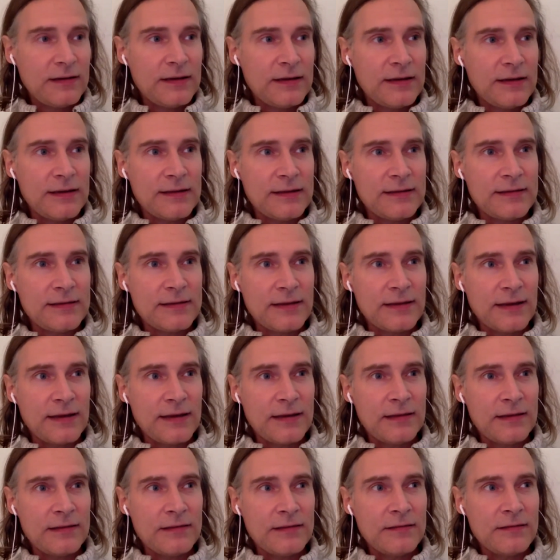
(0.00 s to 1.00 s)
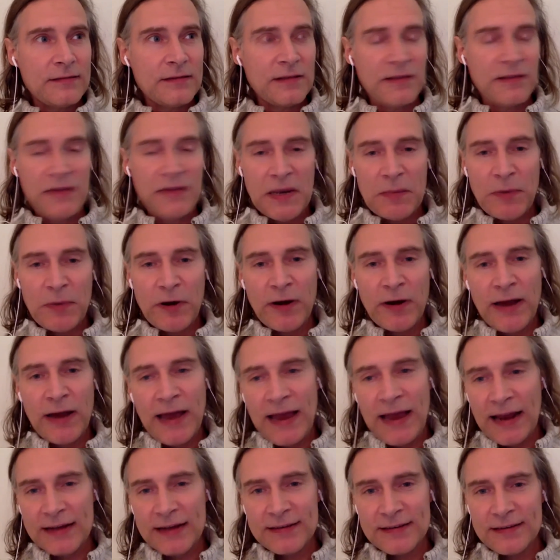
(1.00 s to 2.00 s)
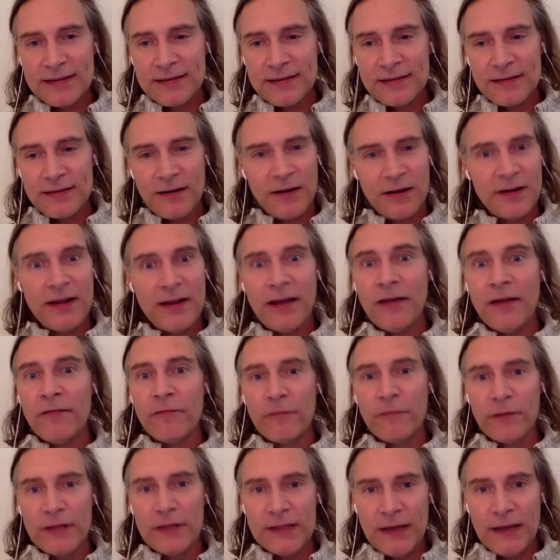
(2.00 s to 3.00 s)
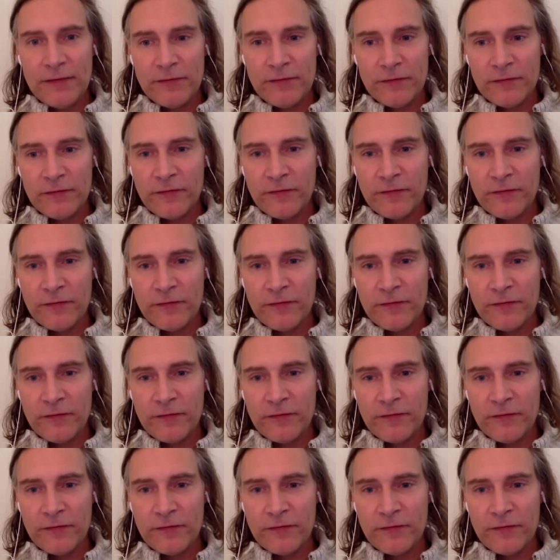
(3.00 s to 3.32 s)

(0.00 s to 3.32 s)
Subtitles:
is to clean up our act on every level,